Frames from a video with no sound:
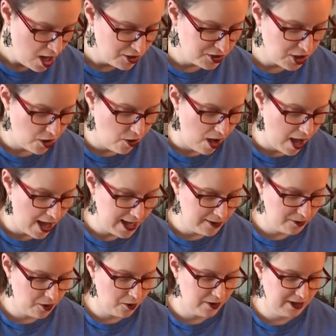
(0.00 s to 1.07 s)
So I
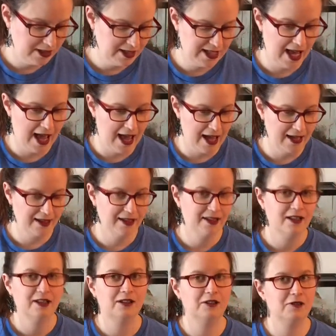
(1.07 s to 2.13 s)
am going to tag
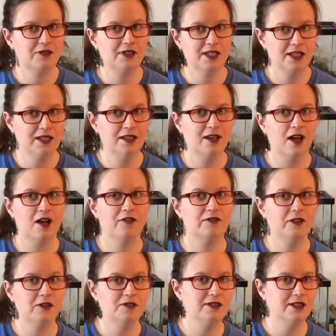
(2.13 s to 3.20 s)
Lucy of
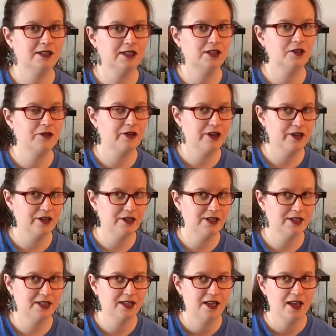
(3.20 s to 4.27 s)
Lucy's Little
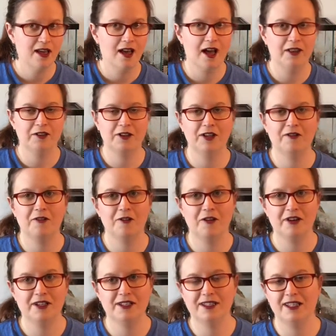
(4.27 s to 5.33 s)
Critters. I'm looking
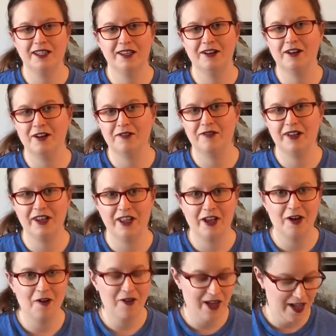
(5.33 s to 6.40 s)
forward to seeing her
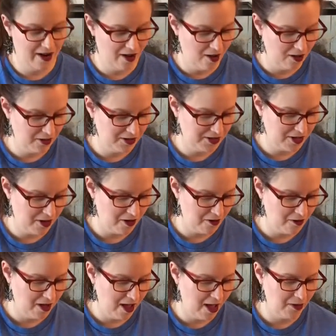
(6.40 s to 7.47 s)
video, and
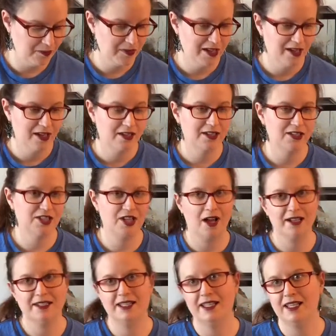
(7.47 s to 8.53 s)
also
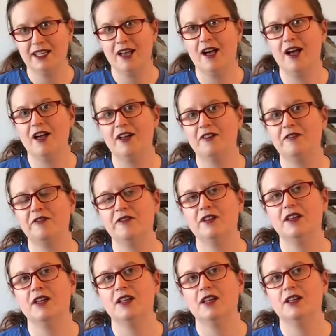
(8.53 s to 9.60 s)
Shanti of
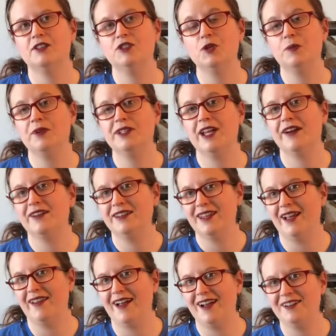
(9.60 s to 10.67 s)
Super
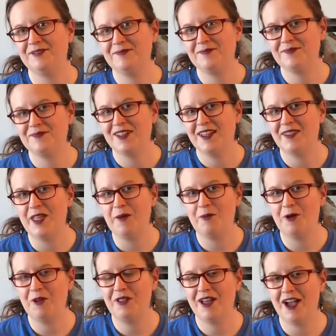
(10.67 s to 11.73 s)
Tarantula. They
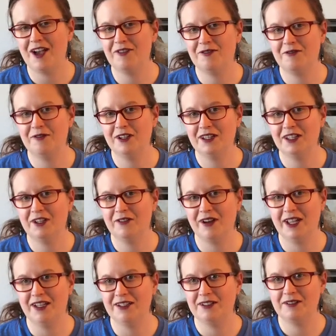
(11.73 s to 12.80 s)
both have really
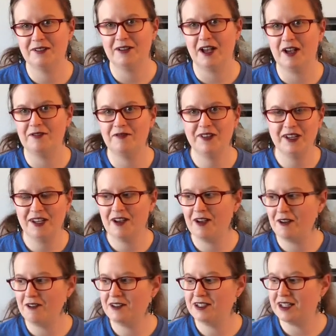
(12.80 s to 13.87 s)
great
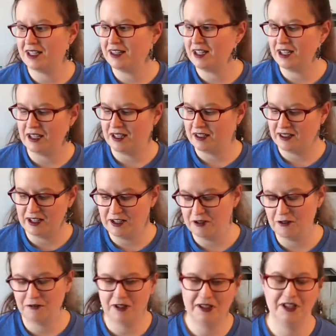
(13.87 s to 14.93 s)
videos, and they
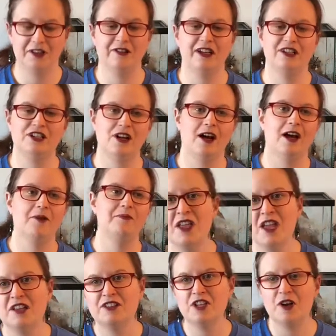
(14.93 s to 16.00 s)
do a really great job.
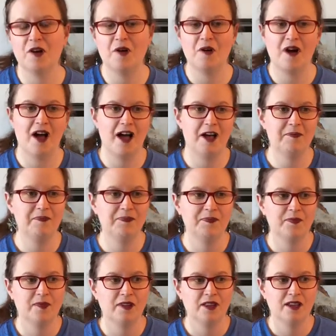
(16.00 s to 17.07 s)
So
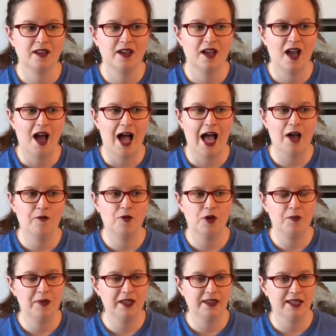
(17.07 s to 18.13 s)
I
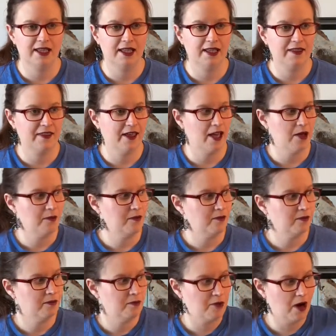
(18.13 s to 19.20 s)
will be linking
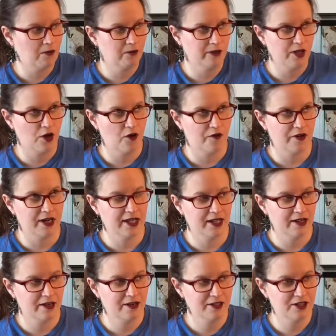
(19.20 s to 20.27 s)
them probably over
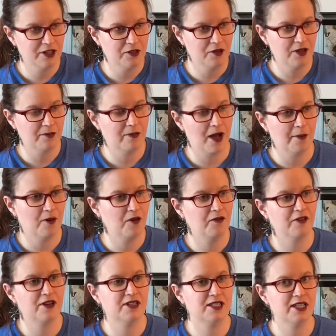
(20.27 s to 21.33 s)
here, so you can pop
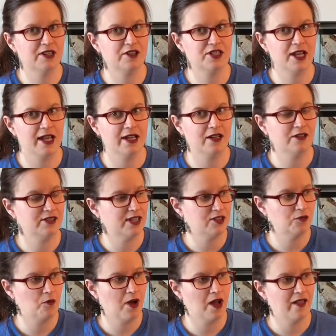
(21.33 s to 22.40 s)
over and see their channels
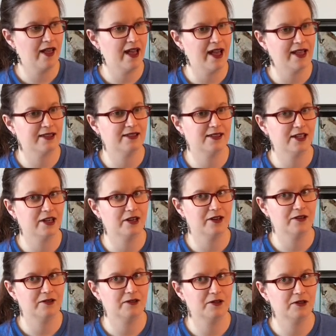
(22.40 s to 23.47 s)
as well as
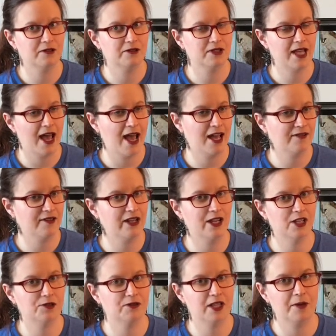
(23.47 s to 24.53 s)
their tag
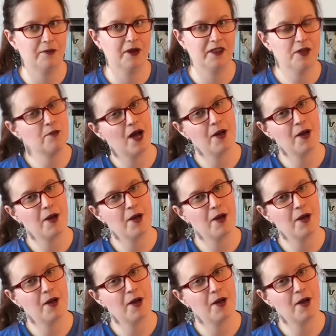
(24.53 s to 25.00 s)
videos when they put them